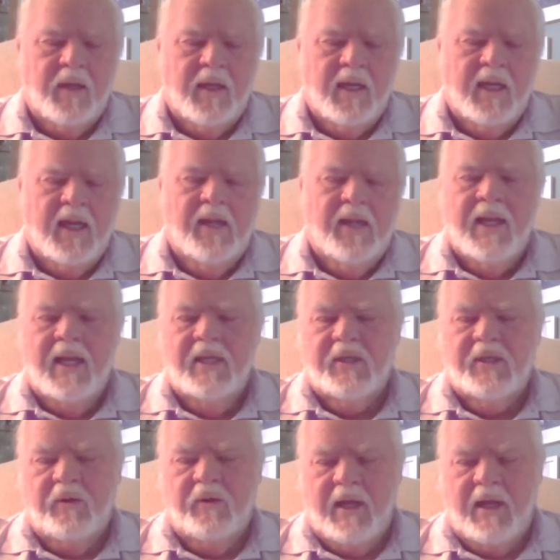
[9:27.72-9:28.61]
And
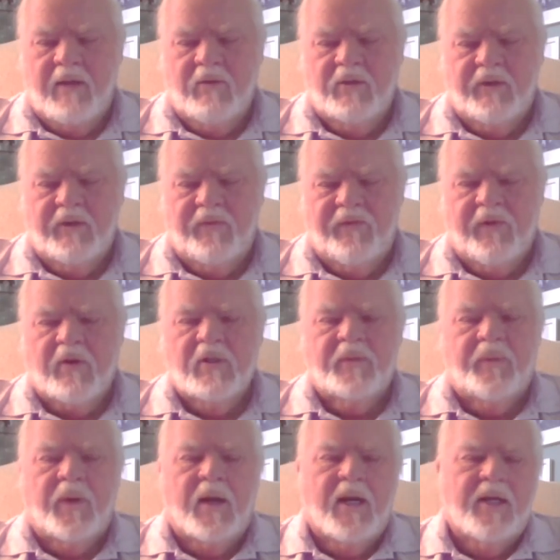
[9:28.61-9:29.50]
that was the
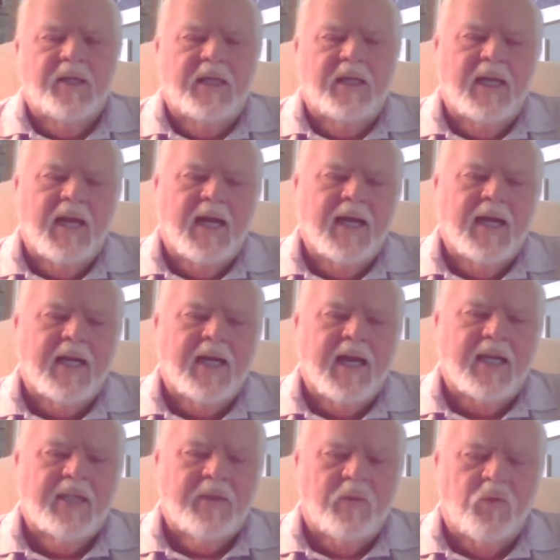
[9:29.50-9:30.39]
first part. And then I
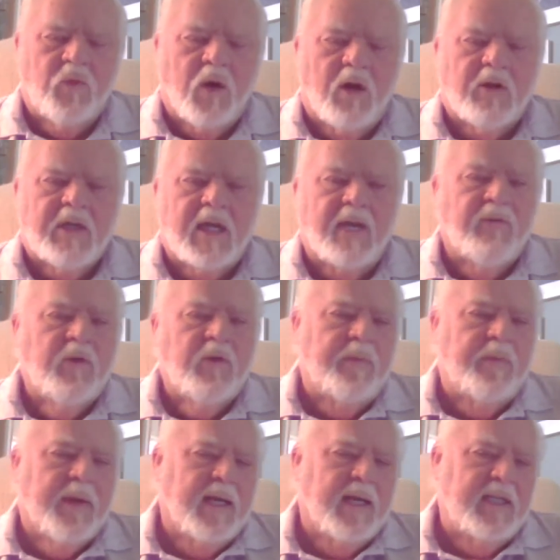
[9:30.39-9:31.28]
got to walk
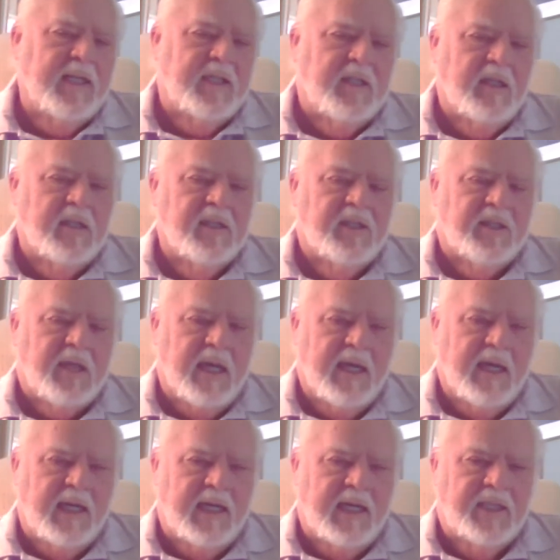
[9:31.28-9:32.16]
everybody to the
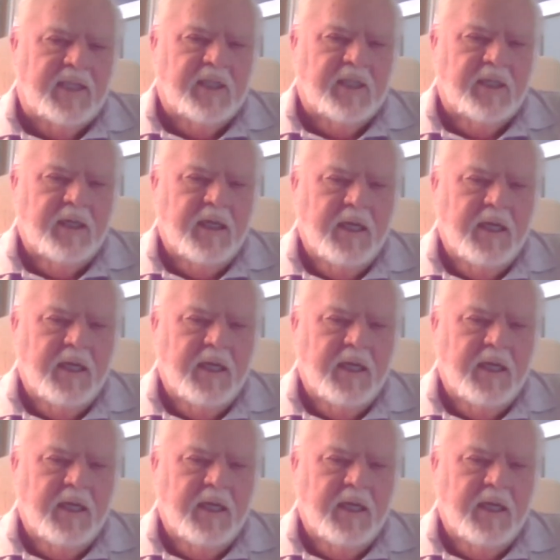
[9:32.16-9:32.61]
stage,